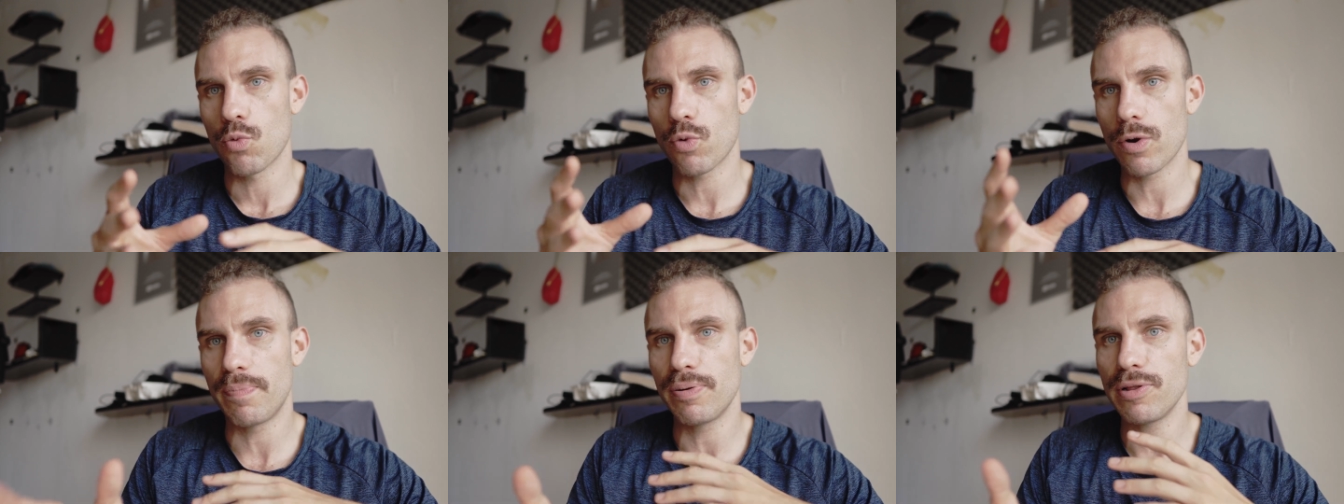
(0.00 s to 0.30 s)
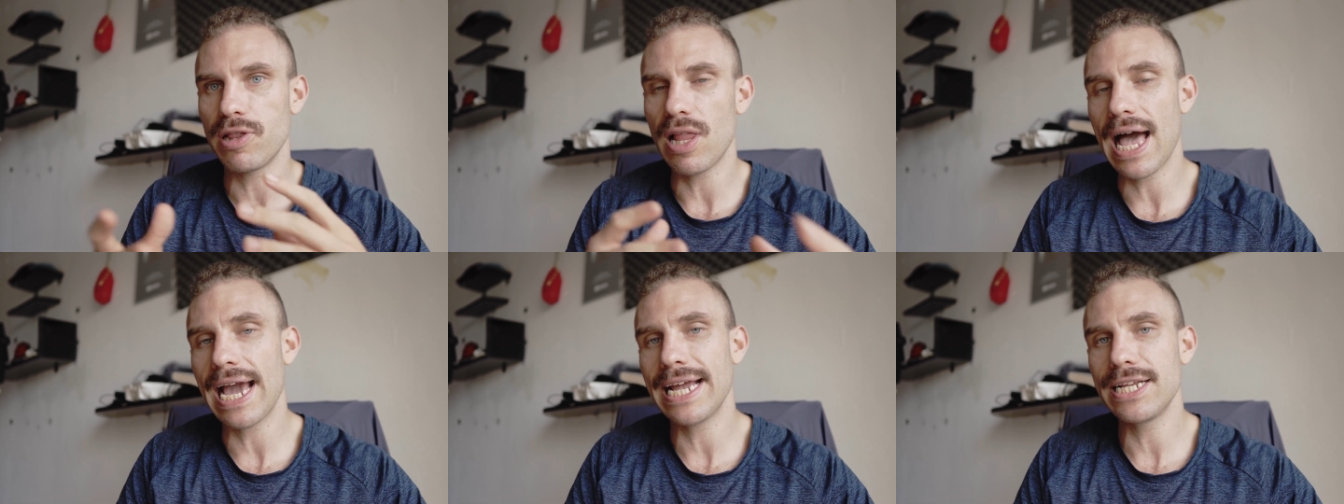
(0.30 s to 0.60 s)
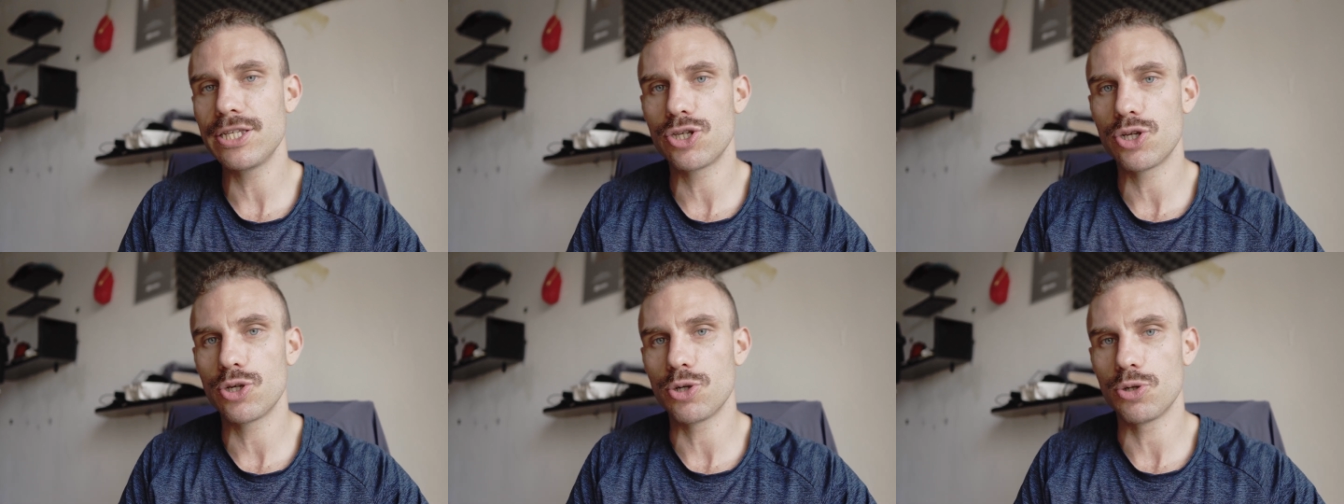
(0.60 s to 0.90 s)

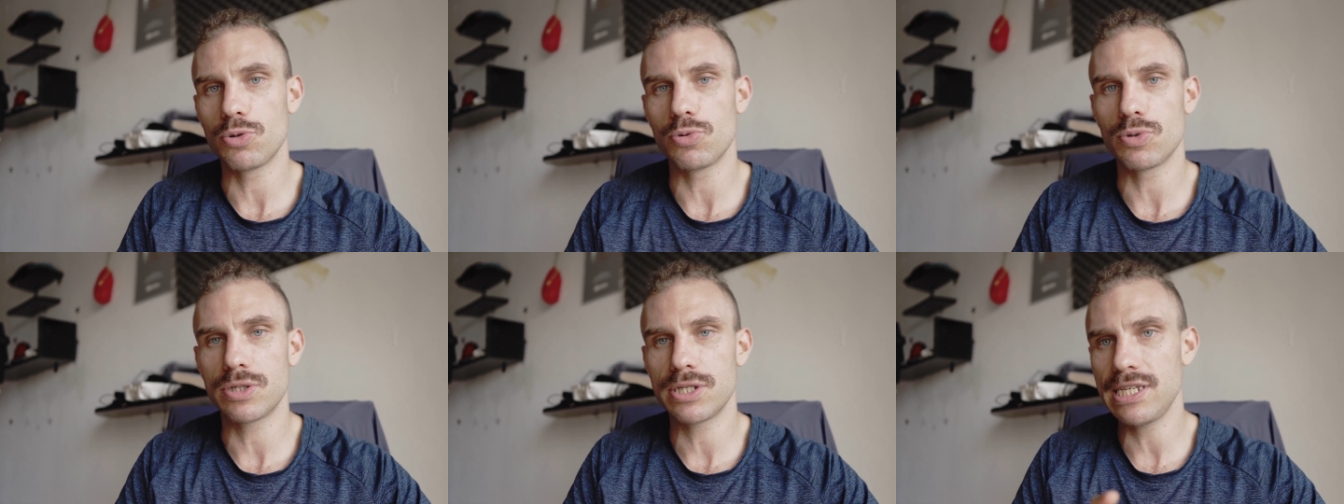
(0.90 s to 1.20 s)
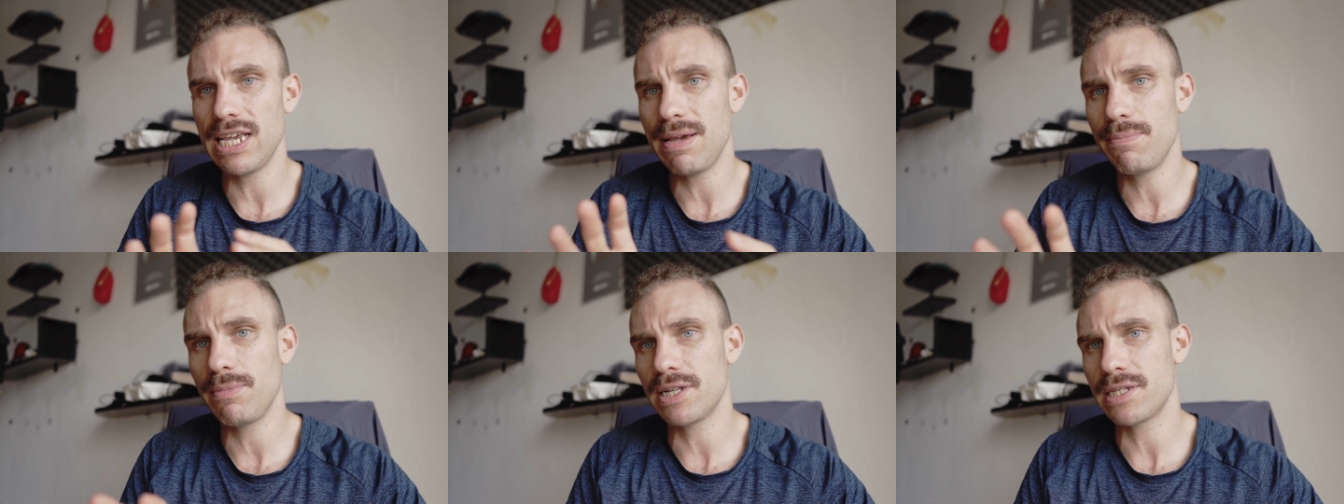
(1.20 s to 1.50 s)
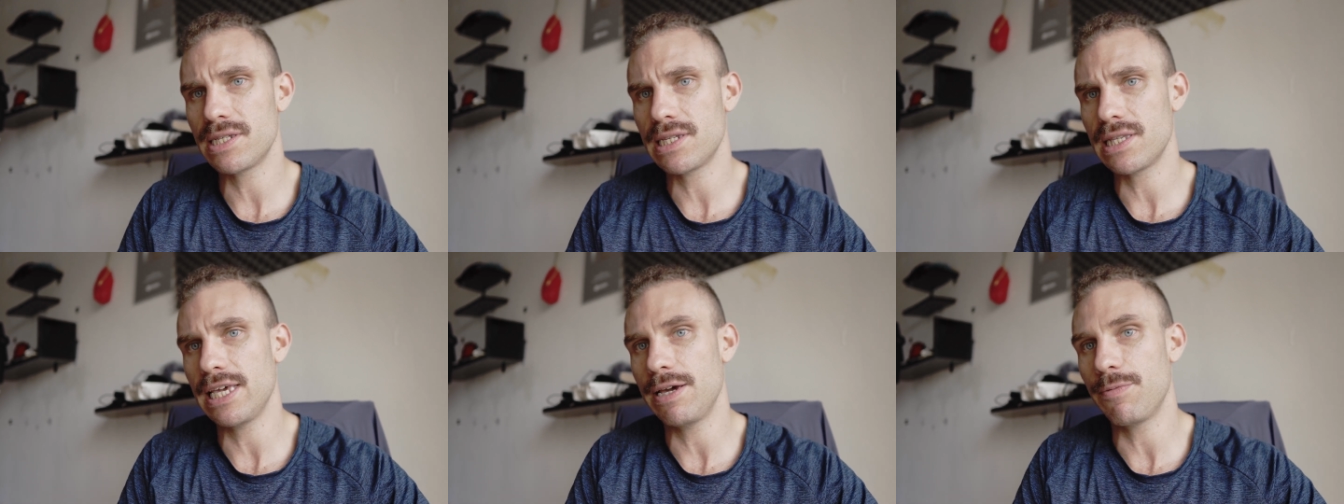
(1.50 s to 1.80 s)
replied to
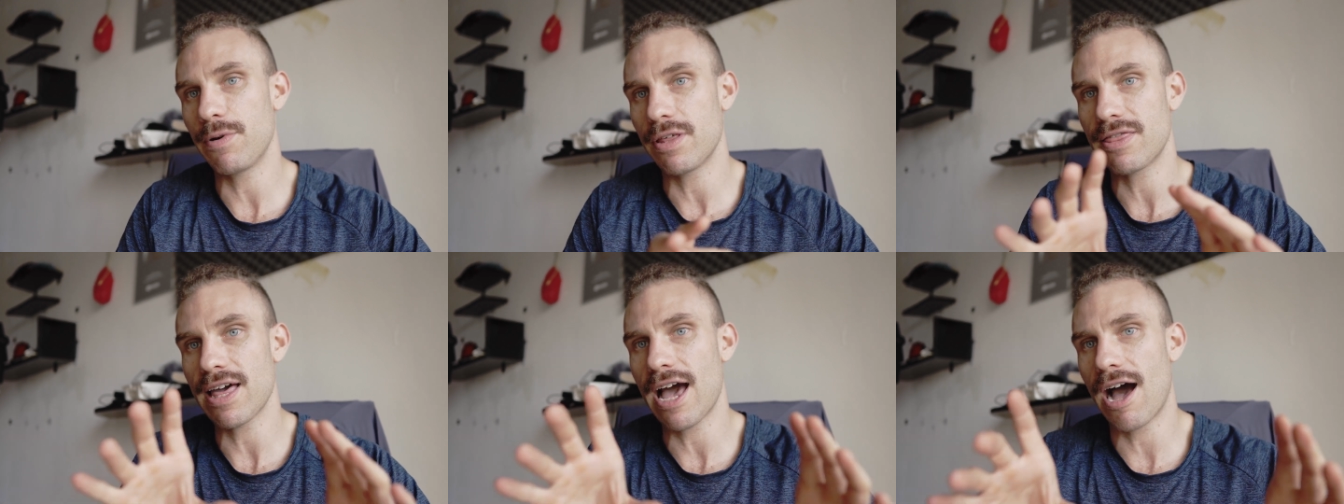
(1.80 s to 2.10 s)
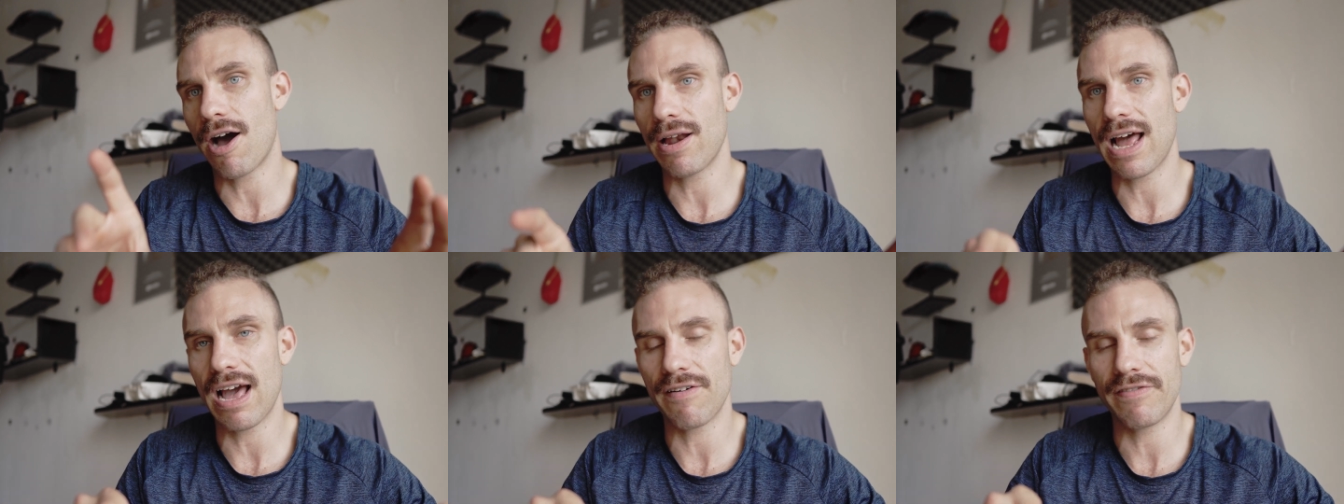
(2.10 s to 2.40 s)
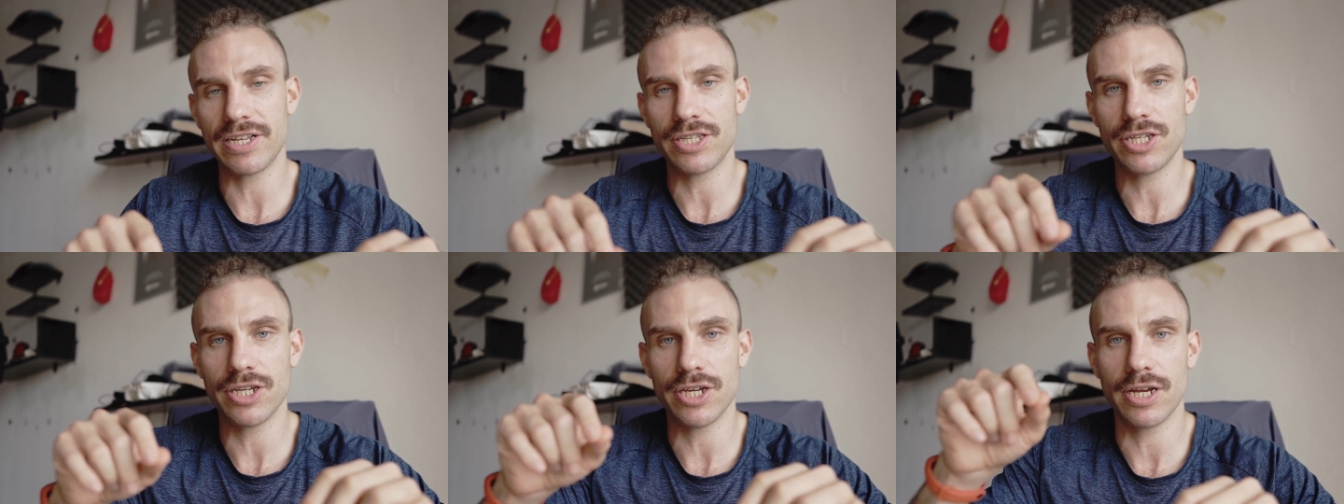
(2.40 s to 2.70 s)
seamlessly without
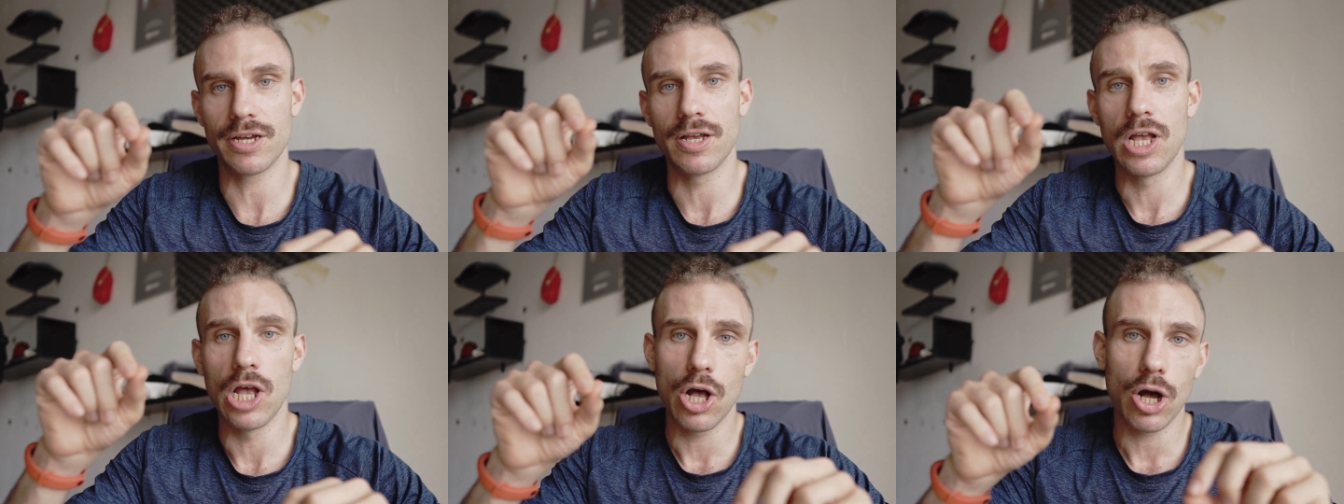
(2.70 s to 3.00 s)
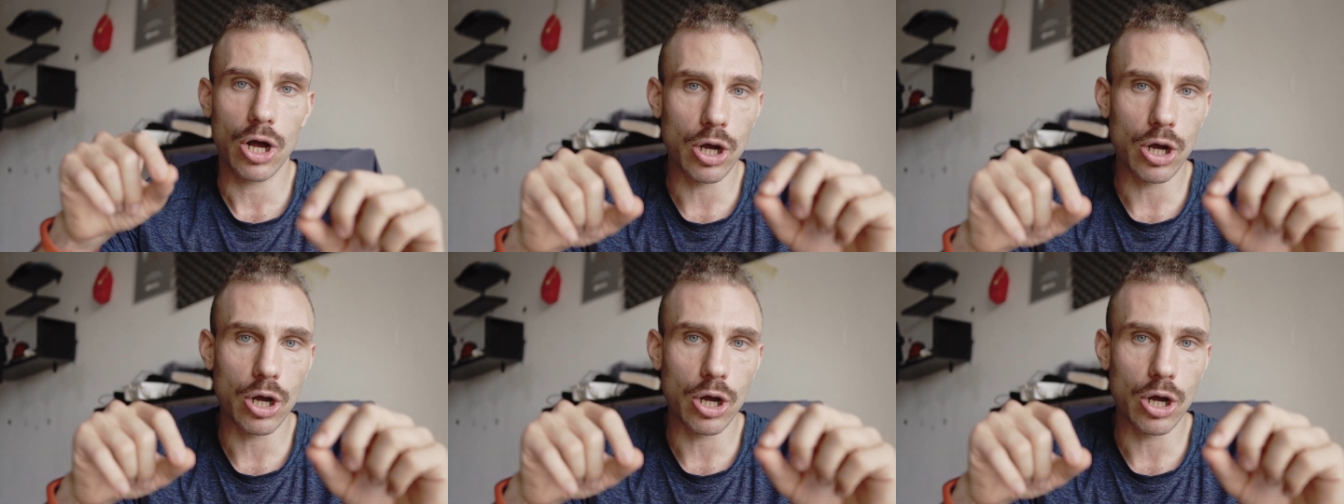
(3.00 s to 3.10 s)
having to